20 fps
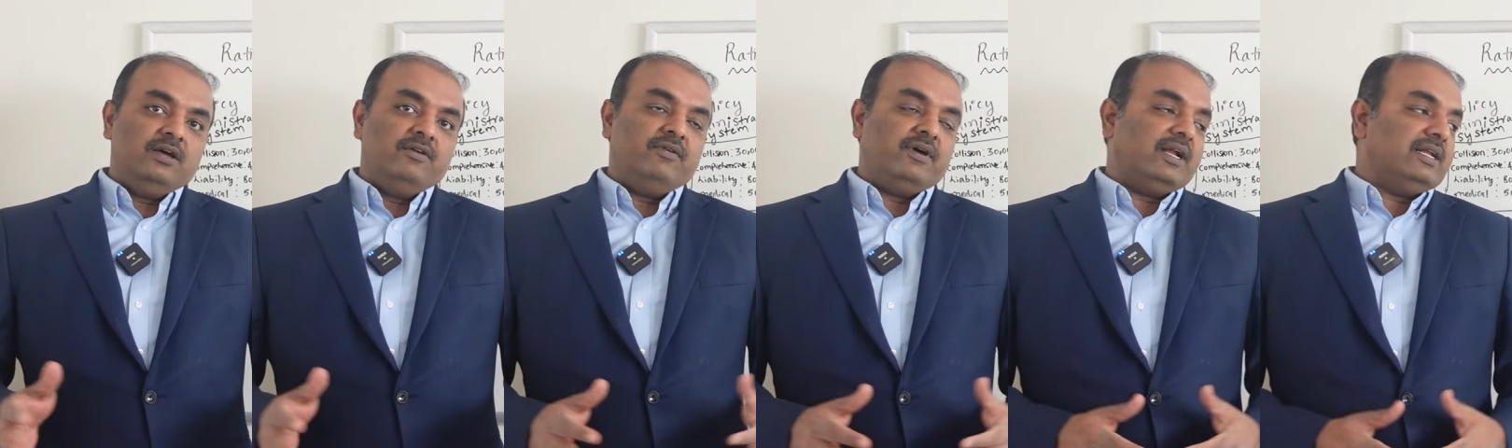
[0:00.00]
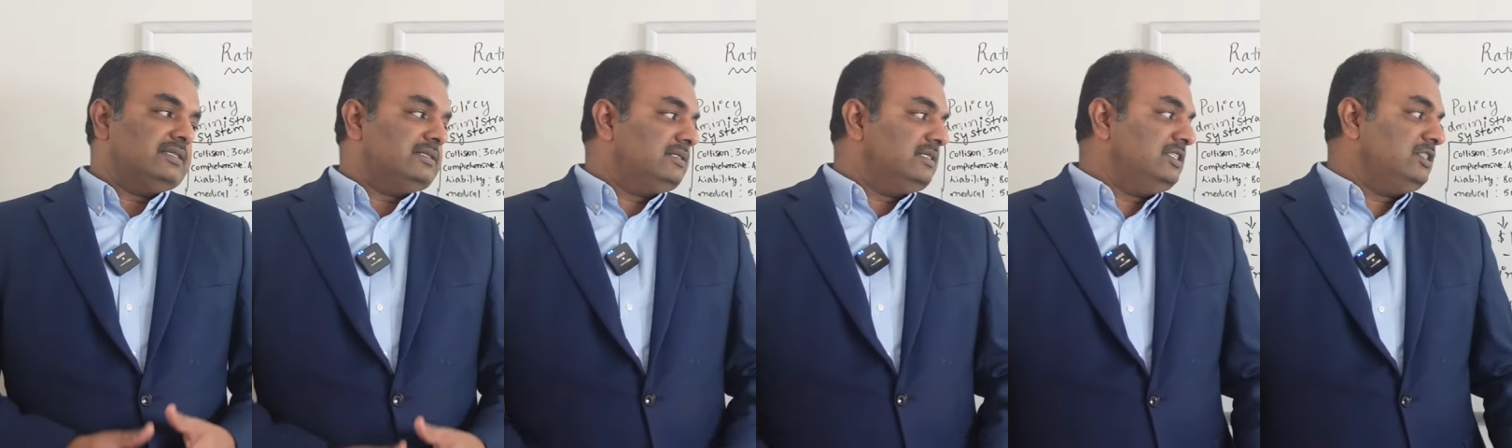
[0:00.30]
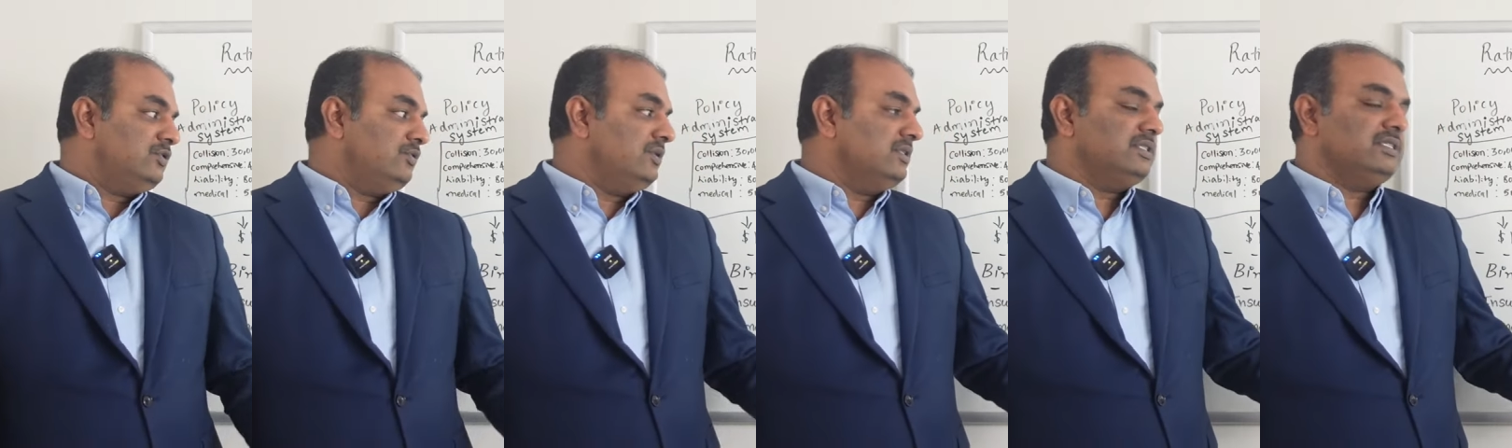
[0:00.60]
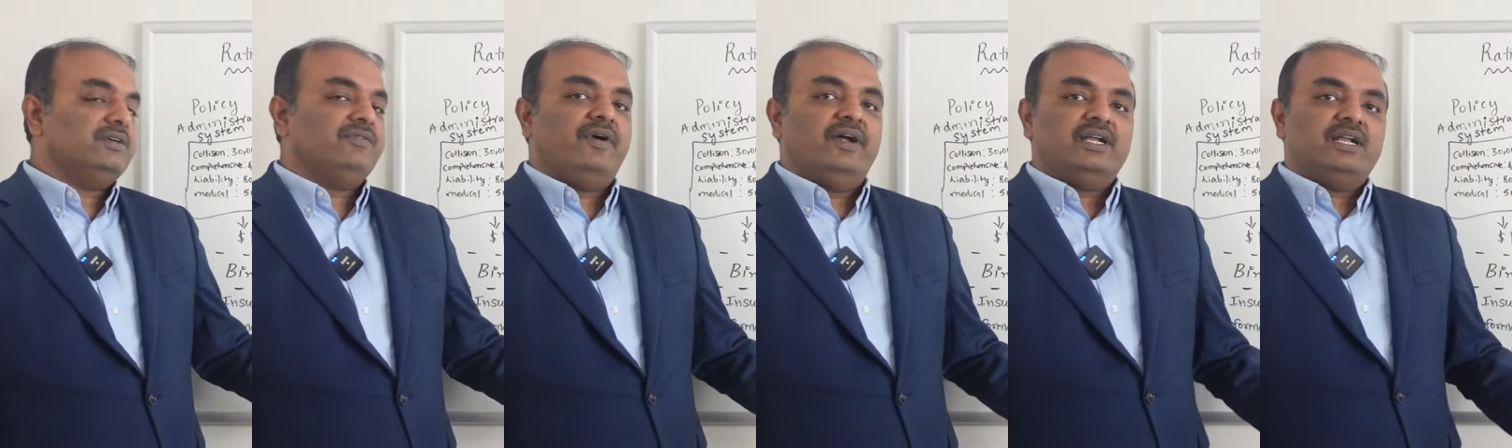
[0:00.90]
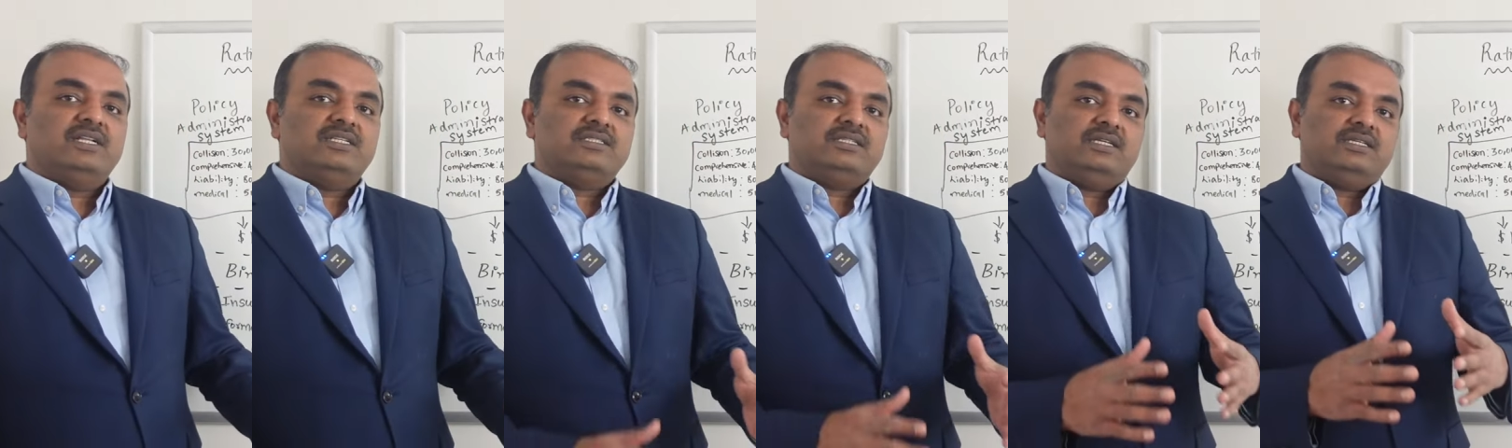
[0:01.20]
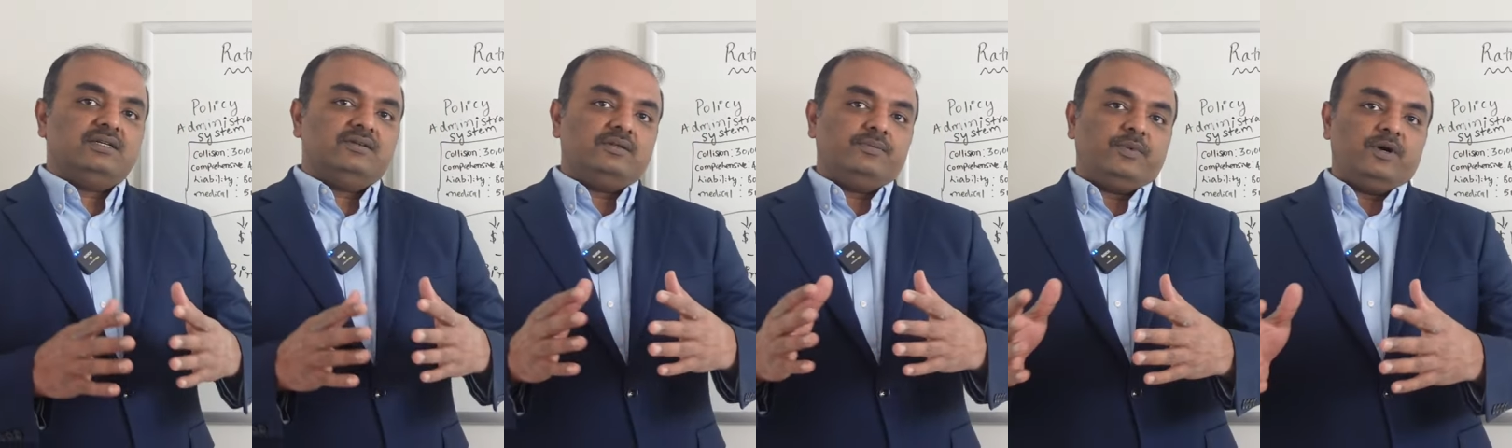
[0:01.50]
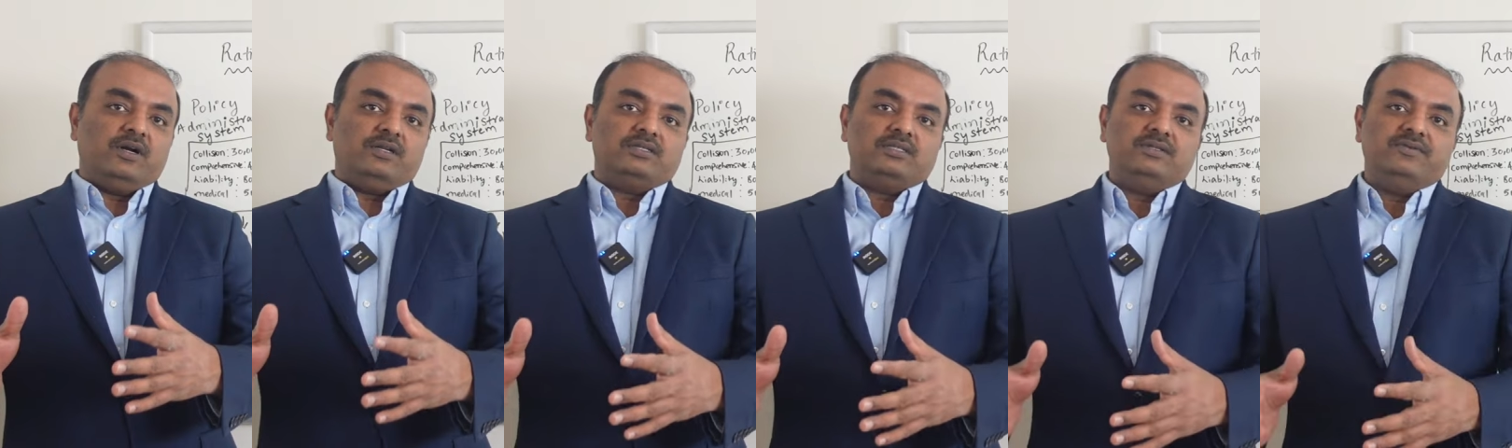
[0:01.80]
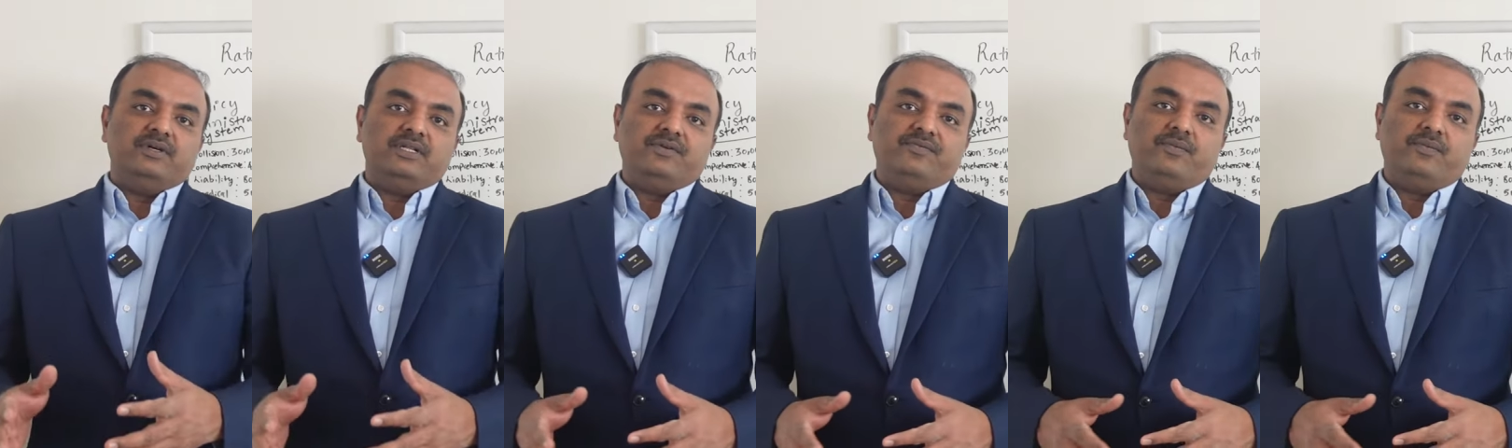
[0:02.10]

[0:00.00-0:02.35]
Whereas issuance is the final stage of the policy where